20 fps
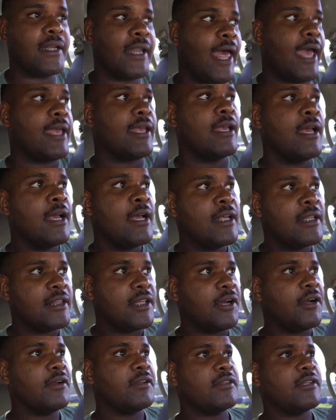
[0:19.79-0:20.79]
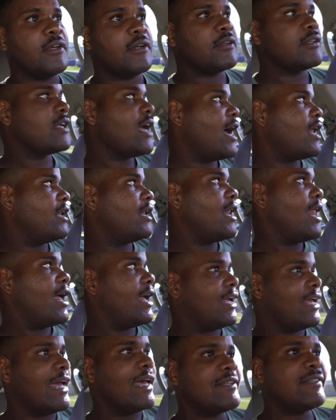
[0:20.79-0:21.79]
Like they're kind of
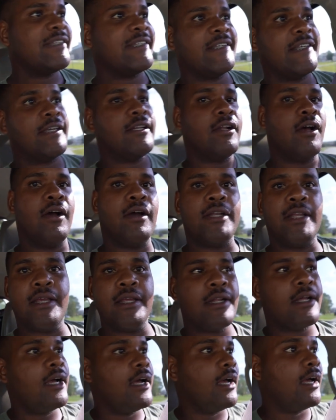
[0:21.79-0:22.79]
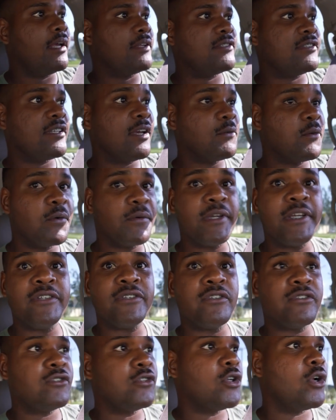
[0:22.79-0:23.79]
like hesitant on it. Several
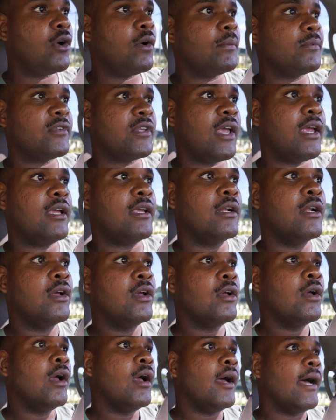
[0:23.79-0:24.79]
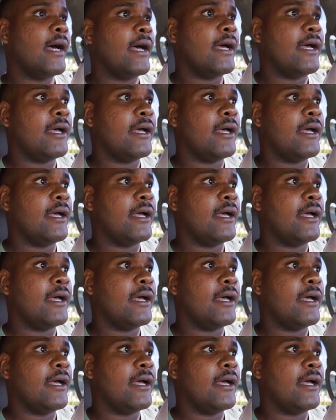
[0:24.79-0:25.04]
reasons, you know what I'm saying?